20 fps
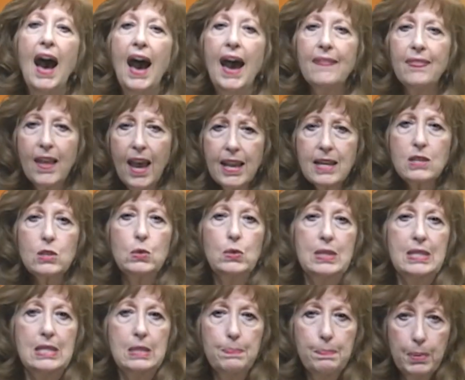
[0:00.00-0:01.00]
I'd like to
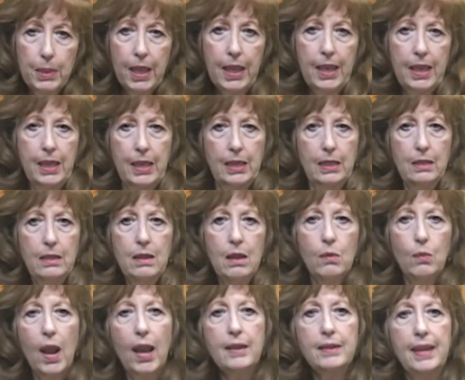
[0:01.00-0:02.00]
explain
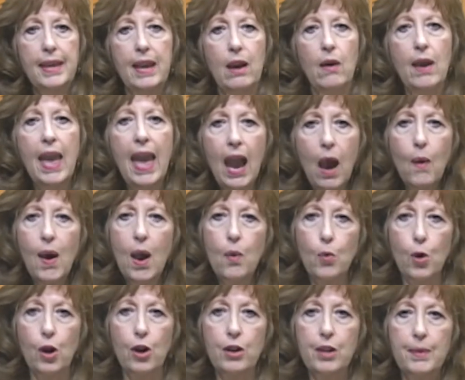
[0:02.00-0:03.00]
right now how I
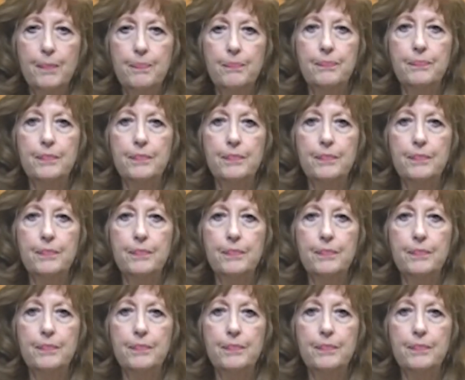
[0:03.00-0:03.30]
work,